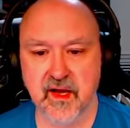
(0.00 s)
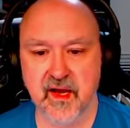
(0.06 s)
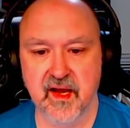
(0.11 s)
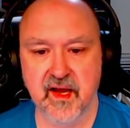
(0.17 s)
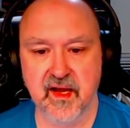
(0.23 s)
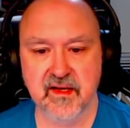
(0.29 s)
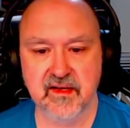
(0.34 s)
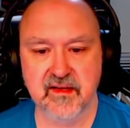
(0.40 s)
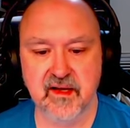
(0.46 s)

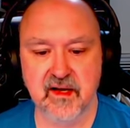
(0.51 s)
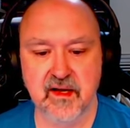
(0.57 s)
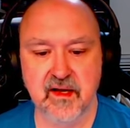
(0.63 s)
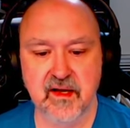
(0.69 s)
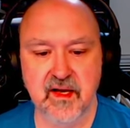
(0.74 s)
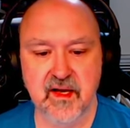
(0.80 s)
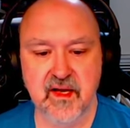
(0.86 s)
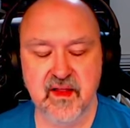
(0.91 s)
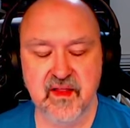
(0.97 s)
and uh,
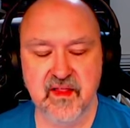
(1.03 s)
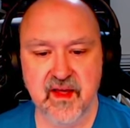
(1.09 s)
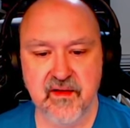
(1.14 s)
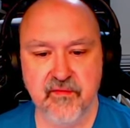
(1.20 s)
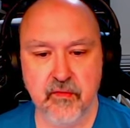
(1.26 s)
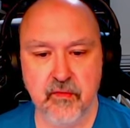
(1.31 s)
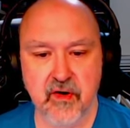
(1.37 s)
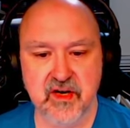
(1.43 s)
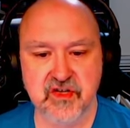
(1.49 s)

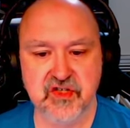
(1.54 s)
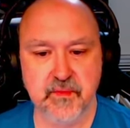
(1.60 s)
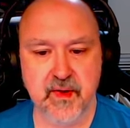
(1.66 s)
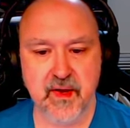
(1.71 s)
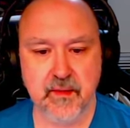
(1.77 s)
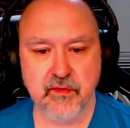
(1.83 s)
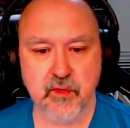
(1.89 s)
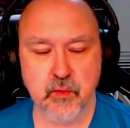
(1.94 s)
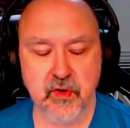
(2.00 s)
therefore I should be
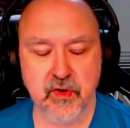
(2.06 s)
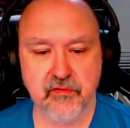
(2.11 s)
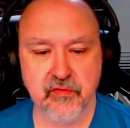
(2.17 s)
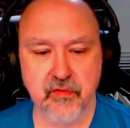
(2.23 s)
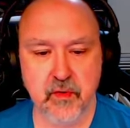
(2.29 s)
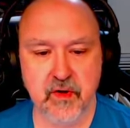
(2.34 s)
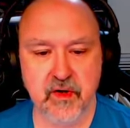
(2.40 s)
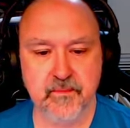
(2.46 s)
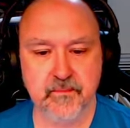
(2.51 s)
able to work
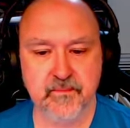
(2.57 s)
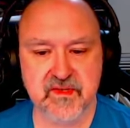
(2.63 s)
through it.